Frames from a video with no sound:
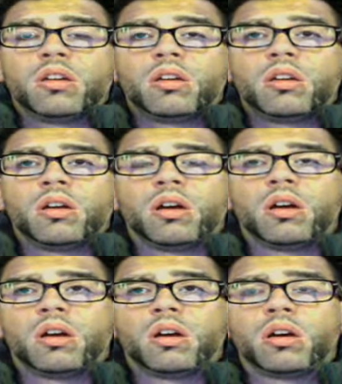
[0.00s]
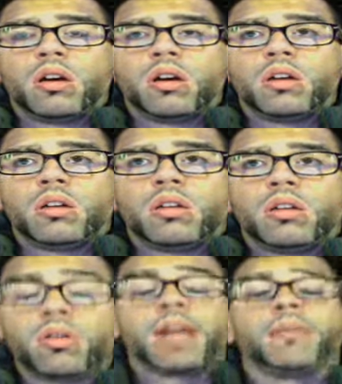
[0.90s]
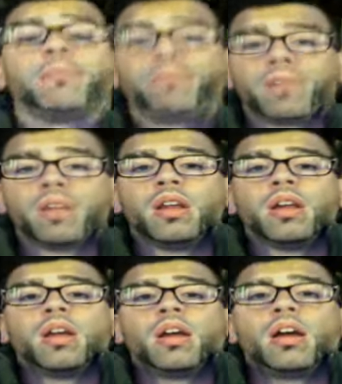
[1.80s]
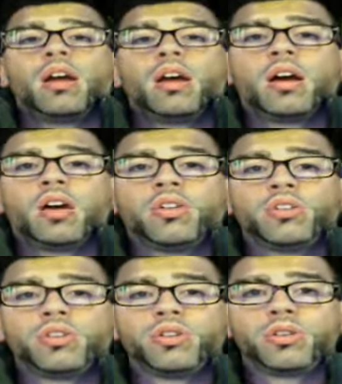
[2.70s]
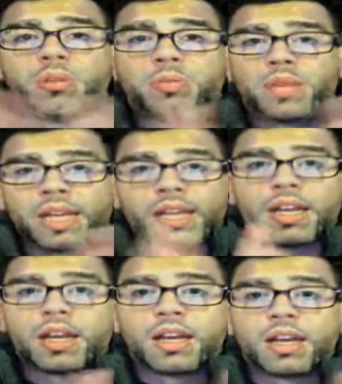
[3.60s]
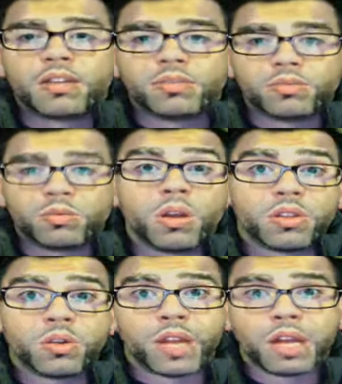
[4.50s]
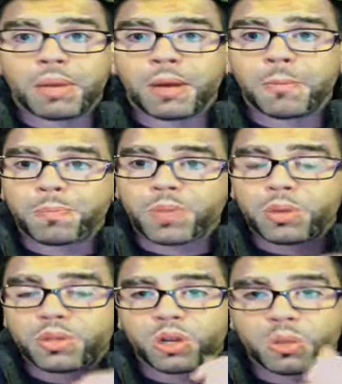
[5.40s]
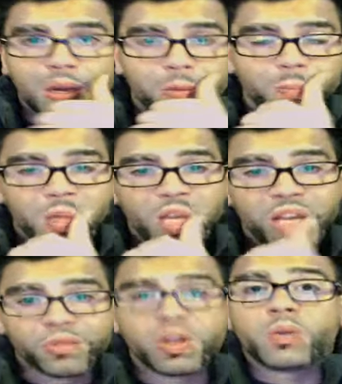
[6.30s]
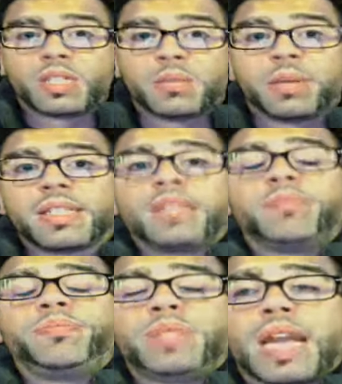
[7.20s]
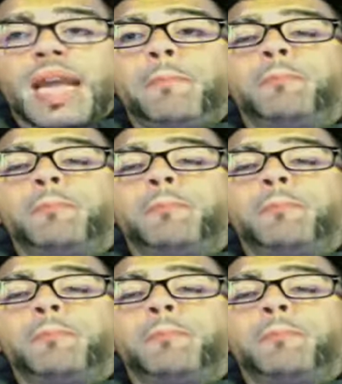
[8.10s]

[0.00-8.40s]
Oh, right. On to something worth talking about. I'm going to talk about frequency mixing today.